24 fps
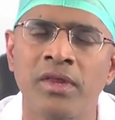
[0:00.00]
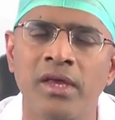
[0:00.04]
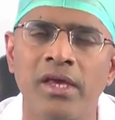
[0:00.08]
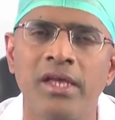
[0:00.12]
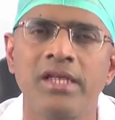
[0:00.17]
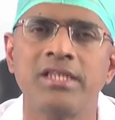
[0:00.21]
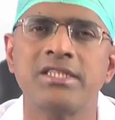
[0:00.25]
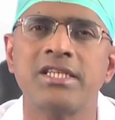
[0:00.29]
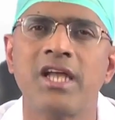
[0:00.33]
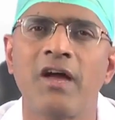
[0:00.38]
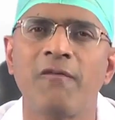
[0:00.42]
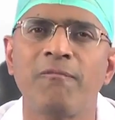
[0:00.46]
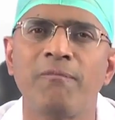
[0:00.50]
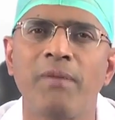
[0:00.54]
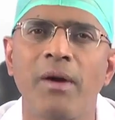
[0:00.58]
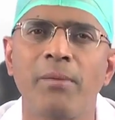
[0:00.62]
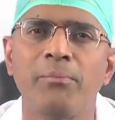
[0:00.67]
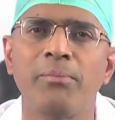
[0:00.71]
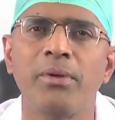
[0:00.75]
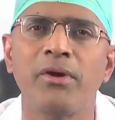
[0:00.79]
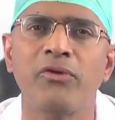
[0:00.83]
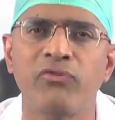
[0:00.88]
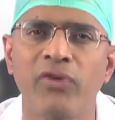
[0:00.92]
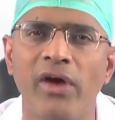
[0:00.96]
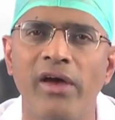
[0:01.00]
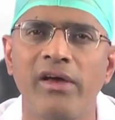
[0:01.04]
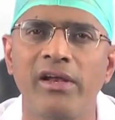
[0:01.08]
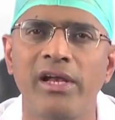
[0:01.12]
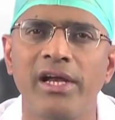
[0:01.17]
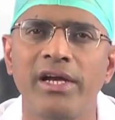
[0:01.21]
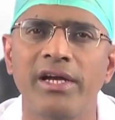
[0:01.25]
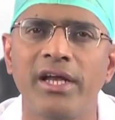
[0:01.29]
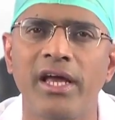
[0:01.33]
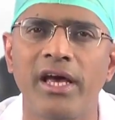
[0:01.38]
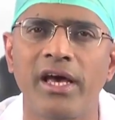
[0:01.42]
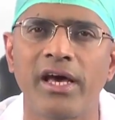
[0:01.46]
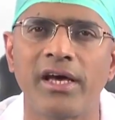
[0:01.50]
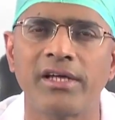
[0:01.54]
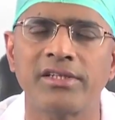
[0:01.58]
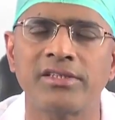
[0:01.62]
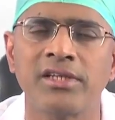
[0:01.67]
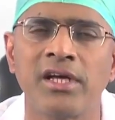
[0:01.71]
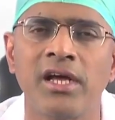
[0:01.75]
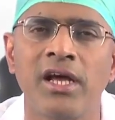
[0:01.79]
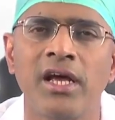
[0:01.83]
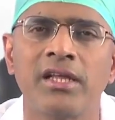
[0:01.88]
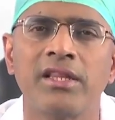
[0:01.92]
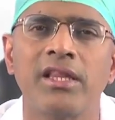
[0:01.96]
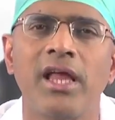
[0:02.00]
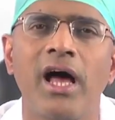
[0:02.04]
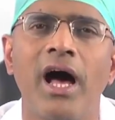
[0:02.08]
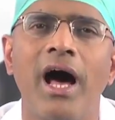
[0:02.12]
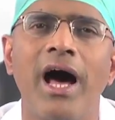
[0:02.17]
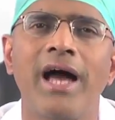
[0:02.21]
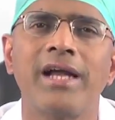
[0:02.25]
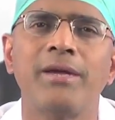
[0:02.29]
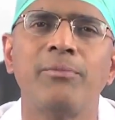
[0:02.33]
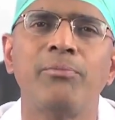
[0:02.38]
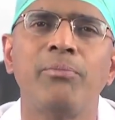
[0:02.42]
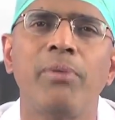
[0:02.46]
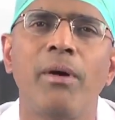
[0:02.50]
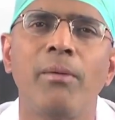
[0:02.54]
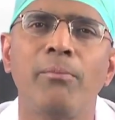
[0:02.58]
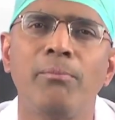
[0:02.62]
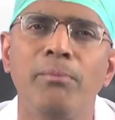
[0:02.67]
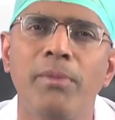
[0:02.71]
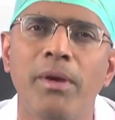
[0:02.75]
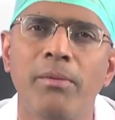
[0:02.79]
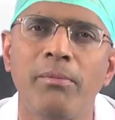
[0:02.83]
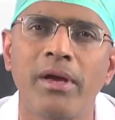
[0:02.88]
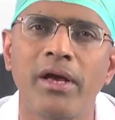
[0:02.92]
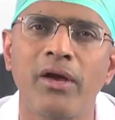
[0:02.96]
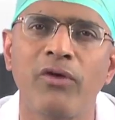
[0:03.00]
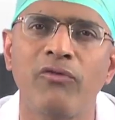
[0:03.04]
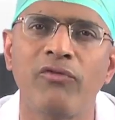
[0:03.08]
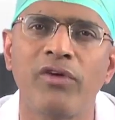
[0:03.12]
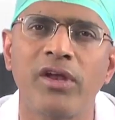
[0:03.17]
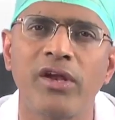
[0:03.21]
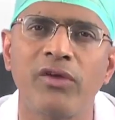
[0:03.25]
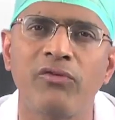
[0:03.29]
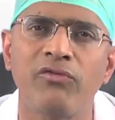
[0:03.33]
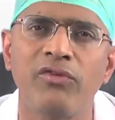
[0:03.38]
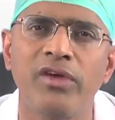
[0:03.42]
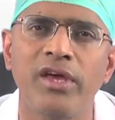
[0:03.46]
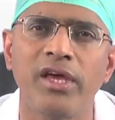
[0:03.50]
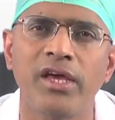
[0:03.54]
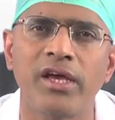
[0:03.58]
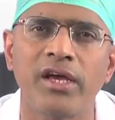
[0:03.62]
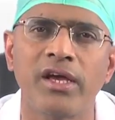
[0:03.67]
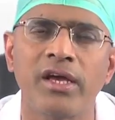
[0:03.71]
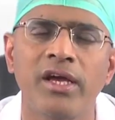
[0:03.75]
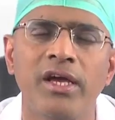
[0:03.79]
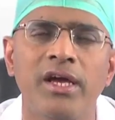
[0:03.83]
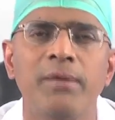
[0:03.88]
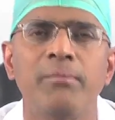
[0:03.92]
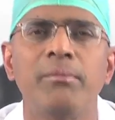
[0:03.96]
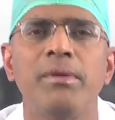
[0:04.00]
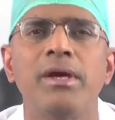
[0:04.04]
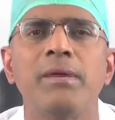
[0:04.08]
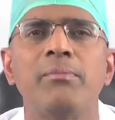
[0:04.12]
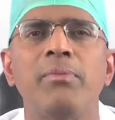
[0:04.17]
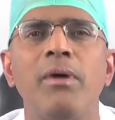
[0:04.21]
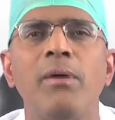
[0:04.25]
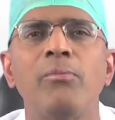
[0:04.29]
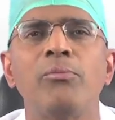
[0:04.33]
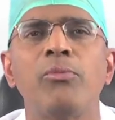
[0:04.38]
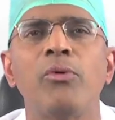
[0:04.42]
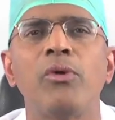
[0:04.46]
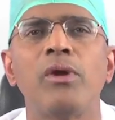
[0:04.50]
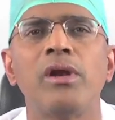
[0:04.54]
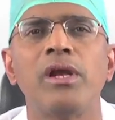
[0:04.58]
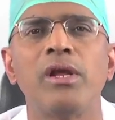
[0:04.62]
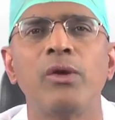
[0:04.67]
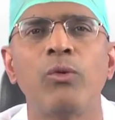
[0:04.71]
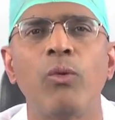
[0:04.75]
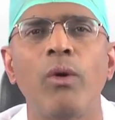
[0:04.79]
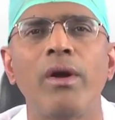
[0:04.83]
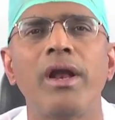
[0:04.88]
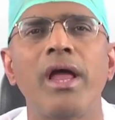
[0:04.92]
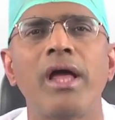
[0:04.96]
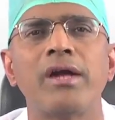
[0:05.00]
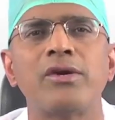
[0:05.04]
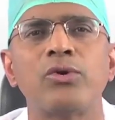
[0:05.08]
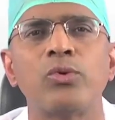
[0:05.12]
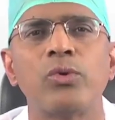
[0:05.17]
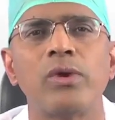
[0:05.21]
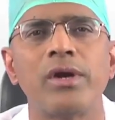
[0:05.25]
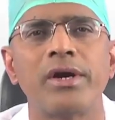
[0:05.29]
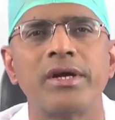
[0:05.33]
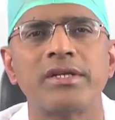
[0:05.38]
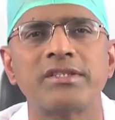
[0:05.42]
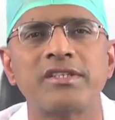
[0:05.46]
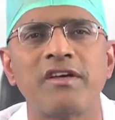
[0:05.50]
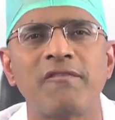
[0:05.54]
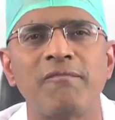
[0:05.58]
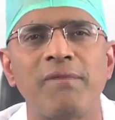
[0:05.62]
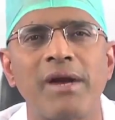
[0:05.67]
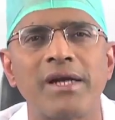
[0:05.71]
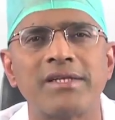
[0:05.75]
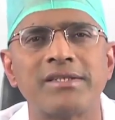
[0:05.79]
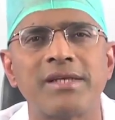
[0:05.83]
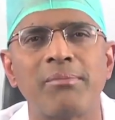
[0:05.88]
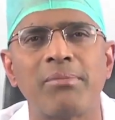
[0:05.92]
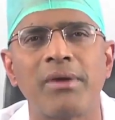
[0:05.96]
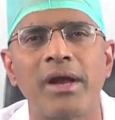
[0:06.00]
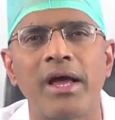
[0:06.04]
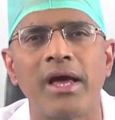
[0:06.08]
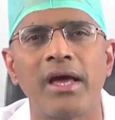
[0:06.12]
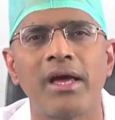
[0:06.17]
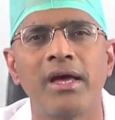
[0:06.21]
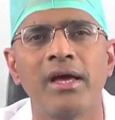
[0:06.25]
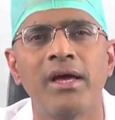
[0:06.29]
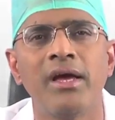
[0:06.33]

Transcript: Instead of pumping 5 liters, the heart pump may become very weak, may pump only 1 or 2 liters of blood supply.